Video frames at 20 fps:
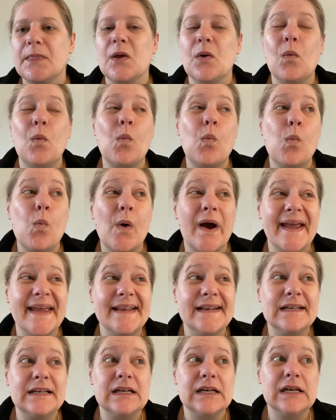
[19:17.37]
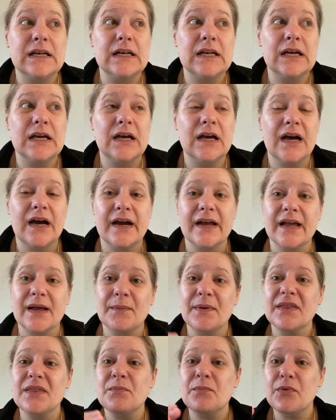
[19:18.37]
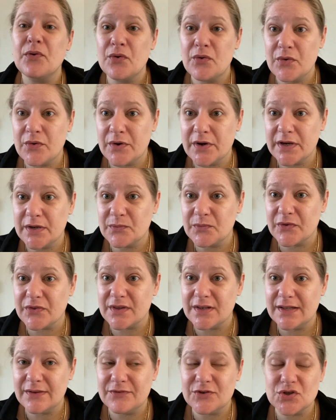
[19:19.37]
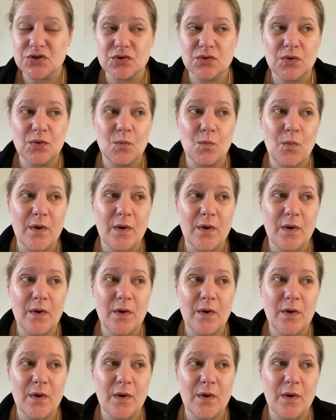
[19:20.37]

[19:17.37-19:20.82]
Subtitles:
when I am at the point with the Leafy shawl